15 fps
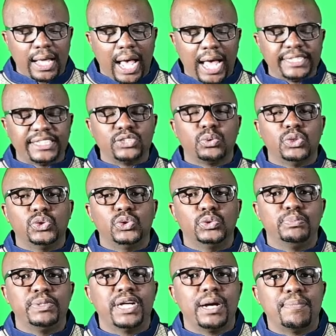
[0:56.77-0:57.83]
I just want to
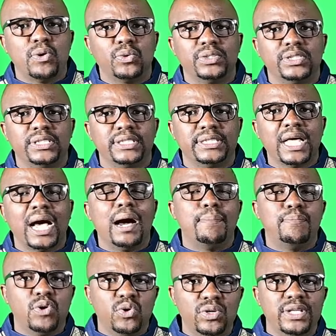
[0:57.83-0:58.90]
speak about the
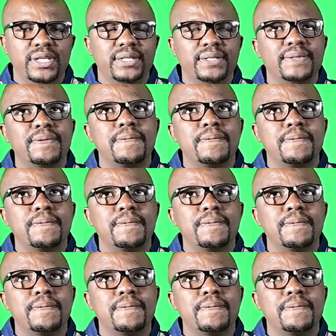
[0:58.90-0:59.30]
appalling